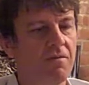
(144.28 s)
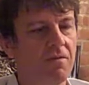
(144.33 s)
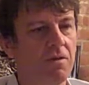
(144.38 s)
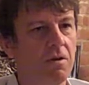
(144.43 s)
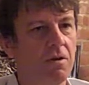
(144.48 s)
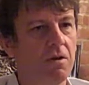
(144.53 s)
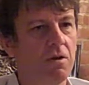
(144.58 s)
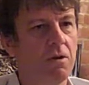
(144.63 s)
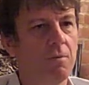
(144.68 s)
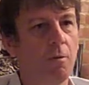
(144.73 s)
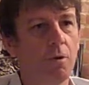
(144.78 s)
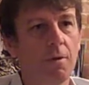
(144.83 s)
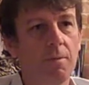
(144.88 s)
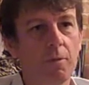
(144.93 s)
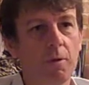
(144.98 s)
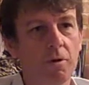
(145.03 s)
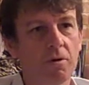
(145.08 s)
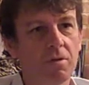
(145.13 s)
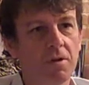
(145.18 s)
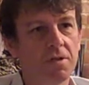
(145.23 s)
for newborn
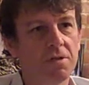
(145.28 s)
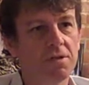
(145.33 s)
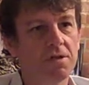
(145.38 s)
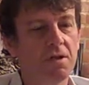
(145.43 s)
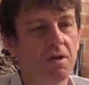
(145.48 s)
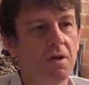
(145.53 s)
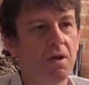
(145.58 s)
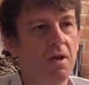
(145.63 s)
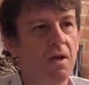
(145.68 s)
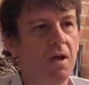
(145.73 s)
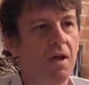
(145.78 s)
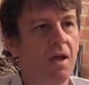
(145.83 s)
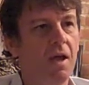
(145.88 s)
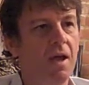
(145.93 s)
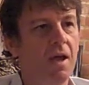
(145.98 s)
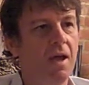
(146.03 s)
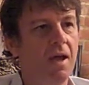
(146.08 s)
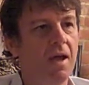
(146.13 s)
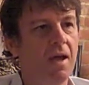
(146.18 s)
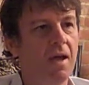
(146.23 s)
portraits,
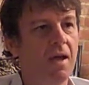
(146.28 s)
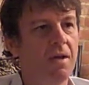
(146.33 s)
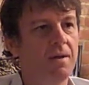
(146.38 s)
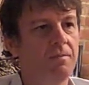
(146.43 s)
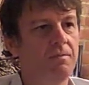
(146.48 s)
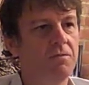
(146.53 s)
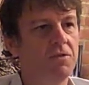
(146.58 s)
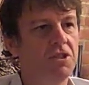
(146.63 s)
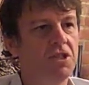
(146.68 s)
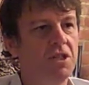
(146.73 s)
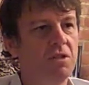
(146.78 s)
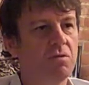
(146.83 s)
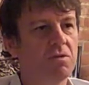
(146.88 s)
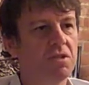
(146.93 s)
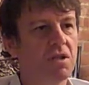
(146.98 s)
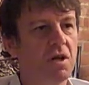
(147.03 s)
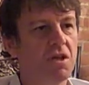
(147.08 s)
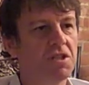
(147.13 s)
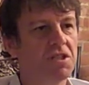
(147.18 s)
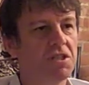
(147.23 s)
and she was
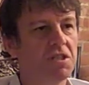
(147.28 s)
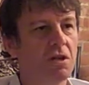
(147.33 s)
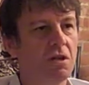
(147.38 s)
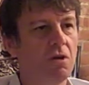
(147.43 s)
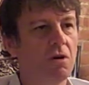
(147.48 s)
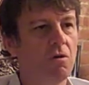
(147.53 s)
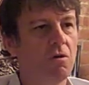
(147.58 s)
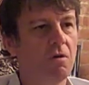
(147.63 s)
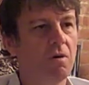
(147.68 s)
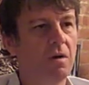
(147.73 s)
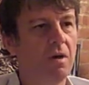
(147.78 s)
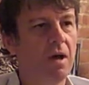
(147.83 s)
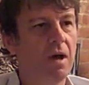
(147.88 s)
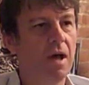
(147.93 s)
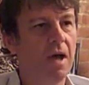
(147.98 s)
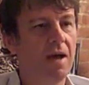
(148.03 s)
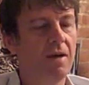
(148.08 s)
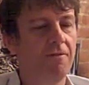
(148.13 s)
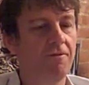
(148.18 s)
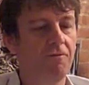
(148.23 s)
also
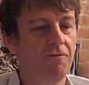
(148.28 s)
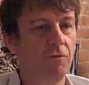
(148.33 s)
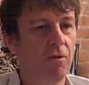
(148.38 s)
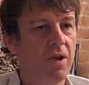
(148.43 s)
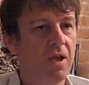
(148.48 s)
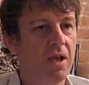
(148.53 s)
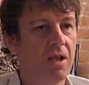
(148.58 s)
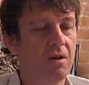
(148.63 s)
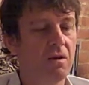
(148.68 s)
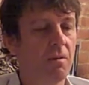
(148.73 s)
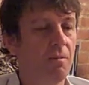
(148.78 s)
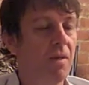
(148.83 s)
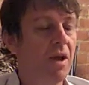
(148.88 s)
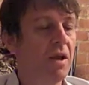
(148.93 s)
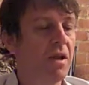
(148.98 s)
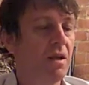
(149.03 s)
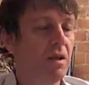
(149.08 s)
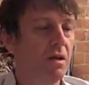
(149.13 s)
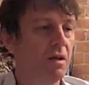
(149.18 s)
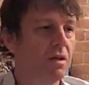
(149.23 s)
had a friend or
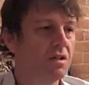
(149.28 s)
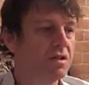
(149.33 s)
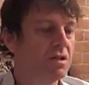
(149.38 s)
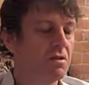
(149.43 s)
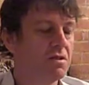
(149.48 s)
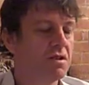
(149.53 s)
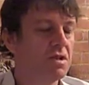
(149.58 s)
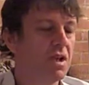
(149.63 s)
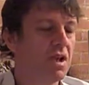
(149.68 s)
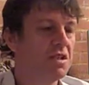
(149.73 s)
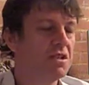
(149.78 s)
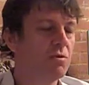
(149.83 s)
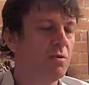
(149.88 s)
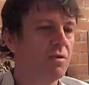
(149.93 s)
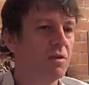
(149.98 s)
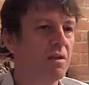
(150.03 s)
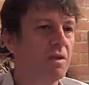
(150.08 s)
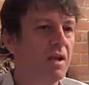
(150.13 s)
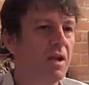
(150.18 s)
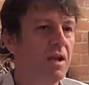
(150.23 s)
made an association
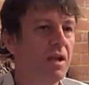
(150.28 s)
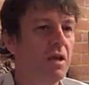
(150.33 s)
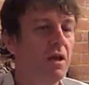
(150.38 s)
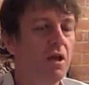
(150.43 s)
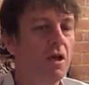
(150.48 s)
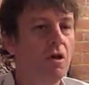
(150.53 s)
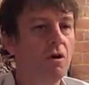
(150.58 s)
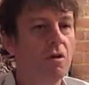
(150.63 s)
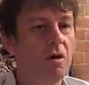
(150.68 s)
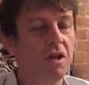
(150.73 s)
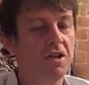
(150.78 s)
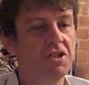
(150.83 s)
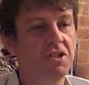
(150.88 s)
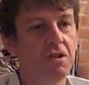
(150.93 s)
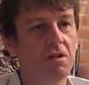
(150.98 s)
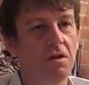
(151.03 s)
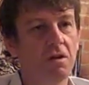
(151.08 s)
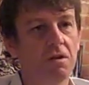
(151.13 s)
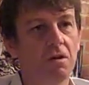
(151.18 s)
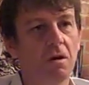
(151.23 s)
with a lady who had
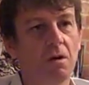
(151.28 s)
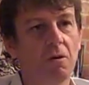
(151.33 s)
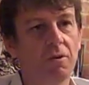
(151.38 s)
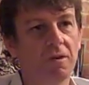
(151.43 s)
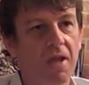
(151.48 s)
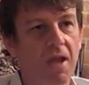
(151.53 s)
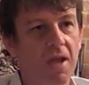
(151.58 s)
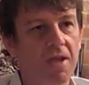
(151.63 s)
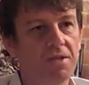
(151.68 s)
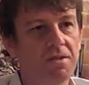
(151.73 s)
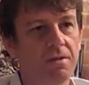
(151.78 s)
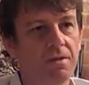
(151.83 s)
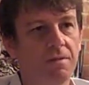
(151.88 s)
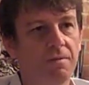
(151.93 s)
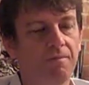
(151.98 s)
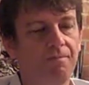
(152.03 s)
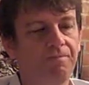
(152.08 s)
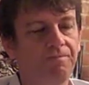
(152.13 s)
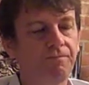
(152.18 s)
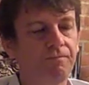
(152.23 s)
a daughter with cancer.
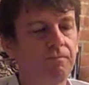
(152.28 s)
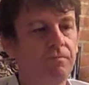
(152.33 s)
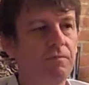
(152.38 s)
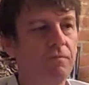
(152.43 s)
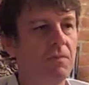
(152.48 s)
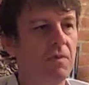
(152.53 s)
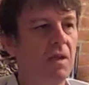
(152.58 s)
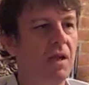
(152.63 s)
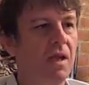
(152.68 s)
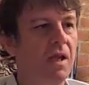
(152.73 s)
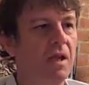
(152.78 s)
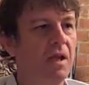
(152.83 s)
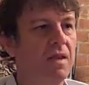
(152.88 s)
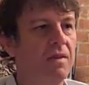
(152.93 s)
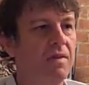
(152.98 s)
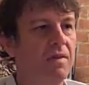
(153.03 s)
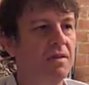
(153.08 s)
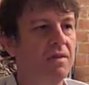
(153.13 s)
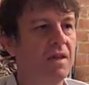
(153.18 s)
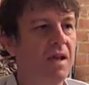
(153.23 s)
And
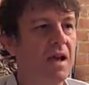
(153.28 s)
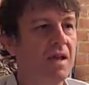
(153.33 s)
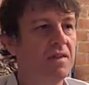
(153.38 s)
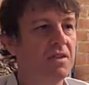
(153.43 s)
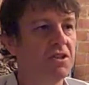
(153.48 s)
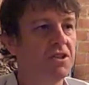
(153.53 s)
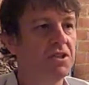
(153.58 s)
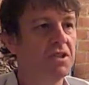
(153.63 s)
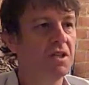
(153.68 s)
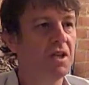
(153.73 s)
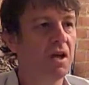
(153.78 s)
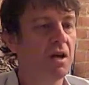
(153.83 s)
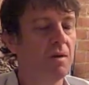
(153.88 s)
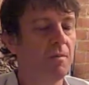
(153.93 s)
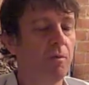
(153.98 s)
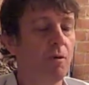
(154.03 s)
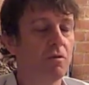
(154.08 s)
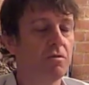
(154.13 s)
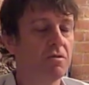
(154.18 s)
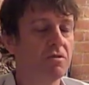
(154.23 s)
the day that she got her
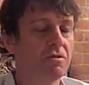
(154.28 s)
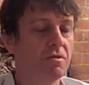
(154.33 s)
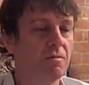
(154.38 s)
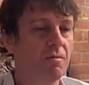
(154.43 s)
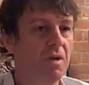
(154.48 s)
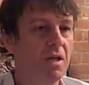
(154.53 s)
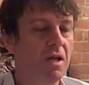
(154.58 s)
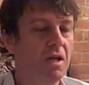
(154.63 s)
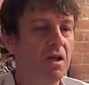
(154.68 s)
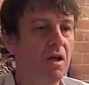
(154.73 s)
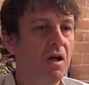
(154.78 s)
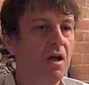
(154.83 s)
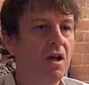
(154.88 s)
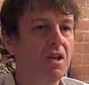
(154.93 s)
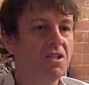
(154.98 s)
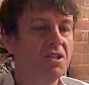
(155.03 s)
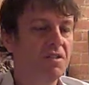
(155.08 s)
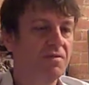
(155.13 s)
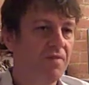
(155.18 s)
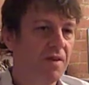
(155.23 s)
portraits from me,
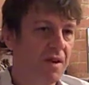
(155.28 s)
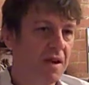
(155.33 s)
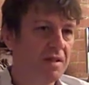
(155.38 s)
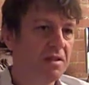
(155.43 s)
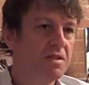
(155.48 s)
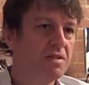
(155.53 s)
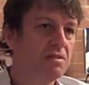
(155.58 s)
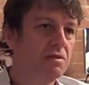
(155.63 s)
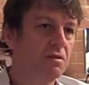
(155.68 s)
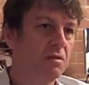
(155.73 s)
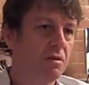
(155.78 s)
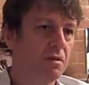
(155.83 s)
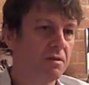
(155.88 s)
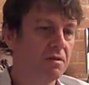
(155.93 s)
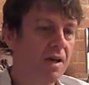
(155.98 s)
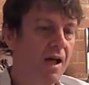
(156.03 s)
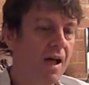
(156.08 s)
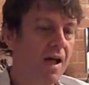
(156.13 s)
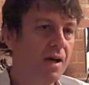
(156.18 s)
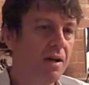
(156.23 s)
she found out this little girl
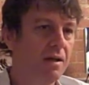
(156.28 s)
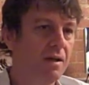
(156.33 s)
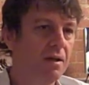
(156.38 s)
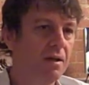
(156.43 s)
died.